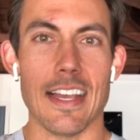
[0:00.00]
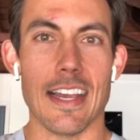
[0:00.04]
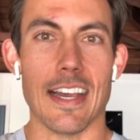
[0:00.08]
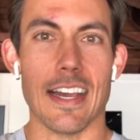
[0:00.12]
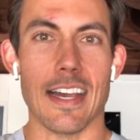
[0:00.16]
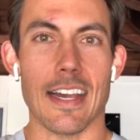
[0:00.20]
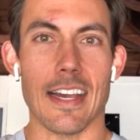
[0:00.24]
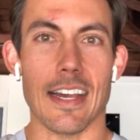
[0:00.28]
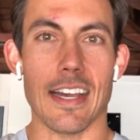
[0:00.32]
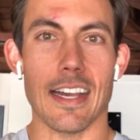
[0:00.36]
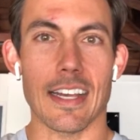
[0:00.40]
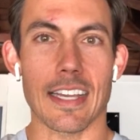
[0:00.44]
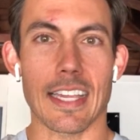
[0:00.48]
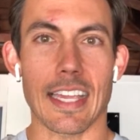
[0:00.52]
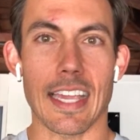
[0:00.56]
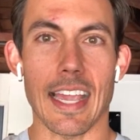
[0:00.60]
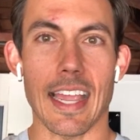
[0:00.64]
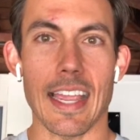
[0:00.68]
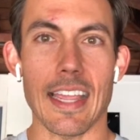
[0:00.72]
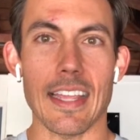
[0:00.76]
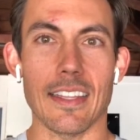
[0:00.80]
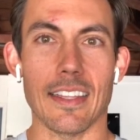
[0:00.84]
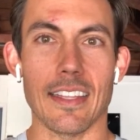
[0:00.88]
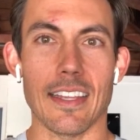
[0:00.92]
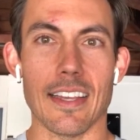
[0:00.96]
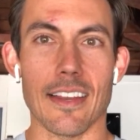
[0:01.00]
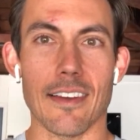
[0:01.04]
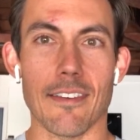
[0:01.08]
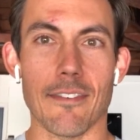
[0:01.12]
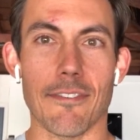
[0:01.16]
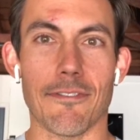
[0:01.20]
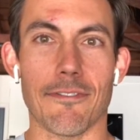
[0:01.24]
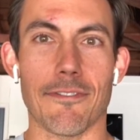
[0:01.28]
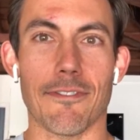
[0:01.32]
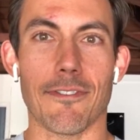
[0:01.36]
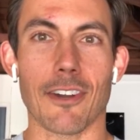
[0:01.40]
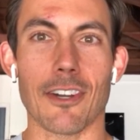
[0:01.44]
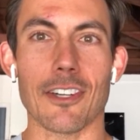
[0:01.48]
Caitlin,
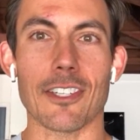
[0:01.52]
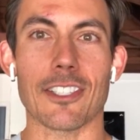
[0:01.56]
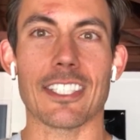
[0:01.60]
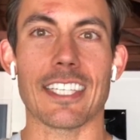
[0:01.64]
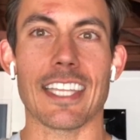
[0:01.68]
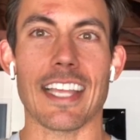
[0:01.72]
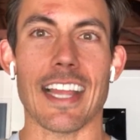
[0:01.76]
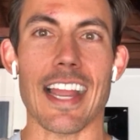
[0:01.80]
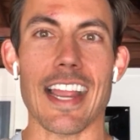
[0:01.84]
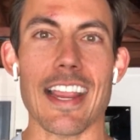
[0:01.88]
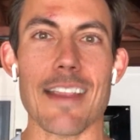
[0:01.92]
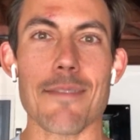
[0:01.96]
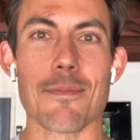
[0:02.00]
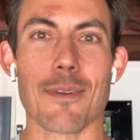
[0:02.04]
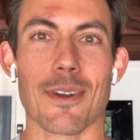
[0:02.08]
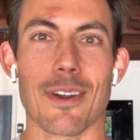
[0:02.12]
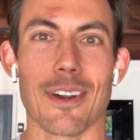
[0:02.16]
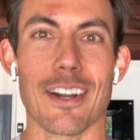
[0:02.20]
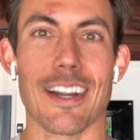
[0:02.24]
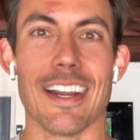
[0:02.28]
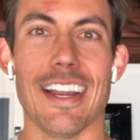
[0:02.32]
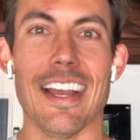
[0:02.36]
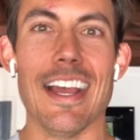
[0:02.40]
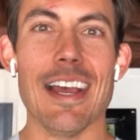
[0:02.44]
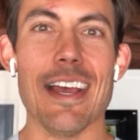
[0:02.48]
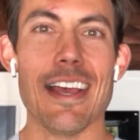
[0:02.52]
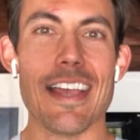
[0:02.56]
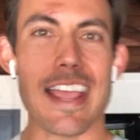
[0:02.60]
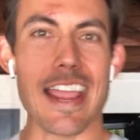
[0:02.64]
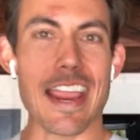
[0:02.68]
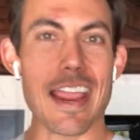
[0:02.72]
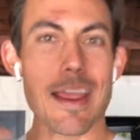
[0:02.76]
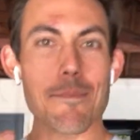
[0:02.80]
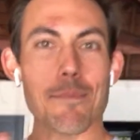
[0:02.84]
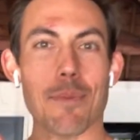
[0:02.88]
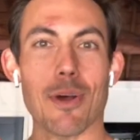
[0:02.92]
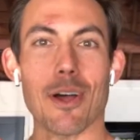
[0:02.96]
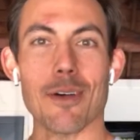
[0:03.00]
first timer
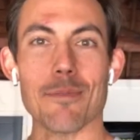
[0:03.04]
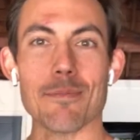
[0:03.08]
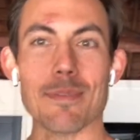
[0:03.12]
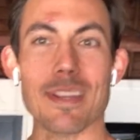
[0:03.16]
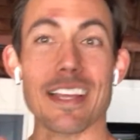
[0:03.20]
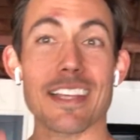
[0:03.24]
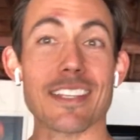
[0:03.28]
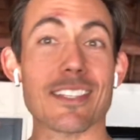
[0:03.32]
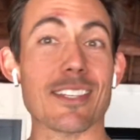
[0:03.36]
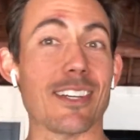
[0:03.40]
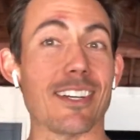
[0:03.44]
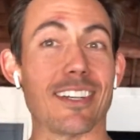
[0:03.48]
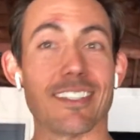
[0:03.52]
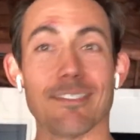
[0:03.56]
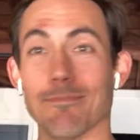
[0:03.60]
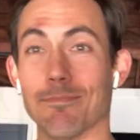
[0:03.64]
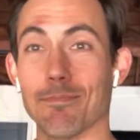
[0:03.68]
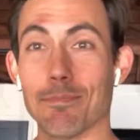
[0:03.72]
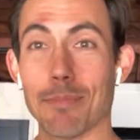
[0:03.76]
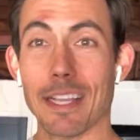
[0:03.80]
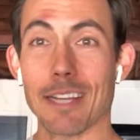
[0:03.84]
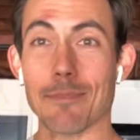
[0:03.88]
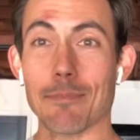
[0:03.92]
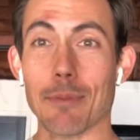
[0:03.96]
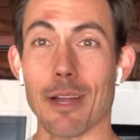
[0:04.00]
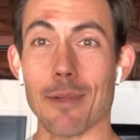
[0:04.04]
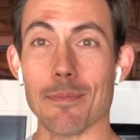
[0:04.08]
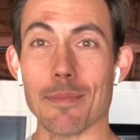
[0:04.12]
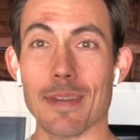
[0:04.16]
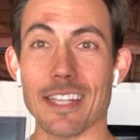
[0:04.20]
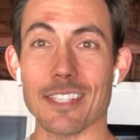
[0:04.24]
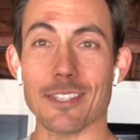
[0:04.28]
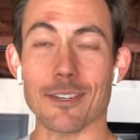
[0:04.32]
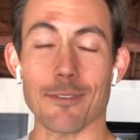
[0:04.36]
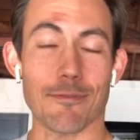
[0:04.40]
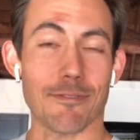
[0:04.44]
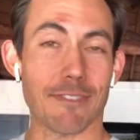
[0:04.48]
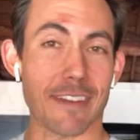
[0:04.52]
and Palm Desert. Big Palm
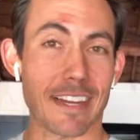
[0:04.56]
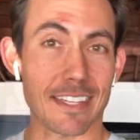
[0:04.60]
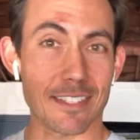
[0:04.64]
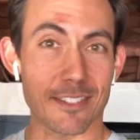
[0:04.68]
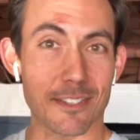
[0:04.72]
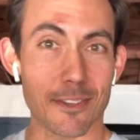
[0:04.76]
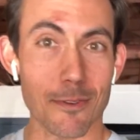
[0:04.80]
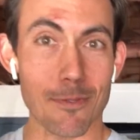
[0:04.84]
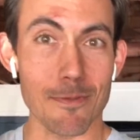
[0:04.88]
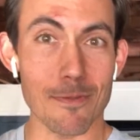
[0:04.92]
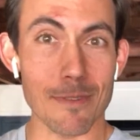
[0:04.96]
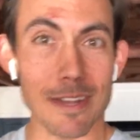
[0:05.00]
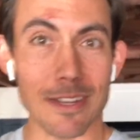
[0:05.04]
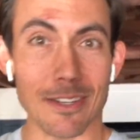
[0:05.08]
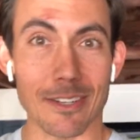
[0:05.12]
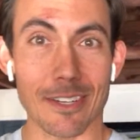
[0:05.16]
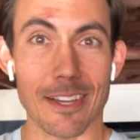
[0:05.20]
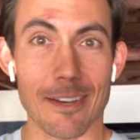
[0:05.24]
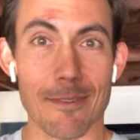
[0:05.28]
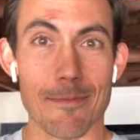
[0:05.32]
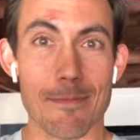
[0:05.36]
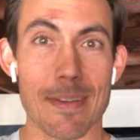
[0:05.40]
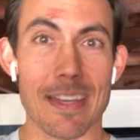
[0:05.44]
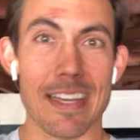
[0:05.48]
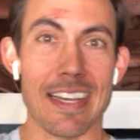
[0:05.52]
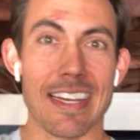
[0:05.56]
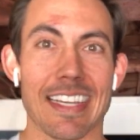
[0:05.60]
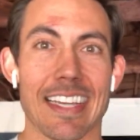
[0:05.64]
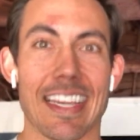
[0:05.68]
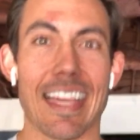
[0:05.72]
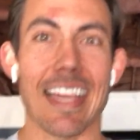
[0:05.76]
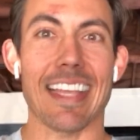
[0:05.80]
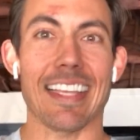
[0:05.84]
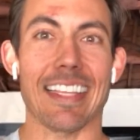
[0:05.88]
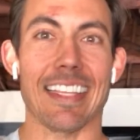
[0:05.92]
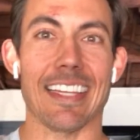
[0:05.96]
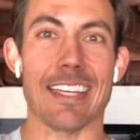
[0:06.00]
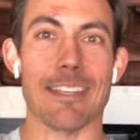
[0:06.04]
Desert fan. So welcome,
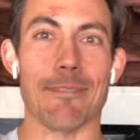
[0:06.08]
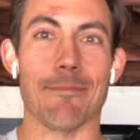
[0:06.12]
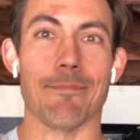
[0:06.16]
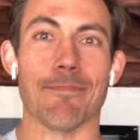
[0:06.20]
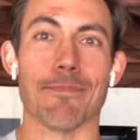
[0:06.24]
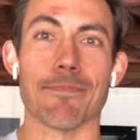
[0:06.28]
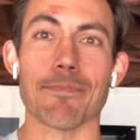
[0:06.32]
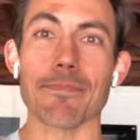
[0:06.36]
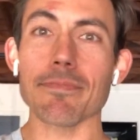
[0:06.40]
Caitlin.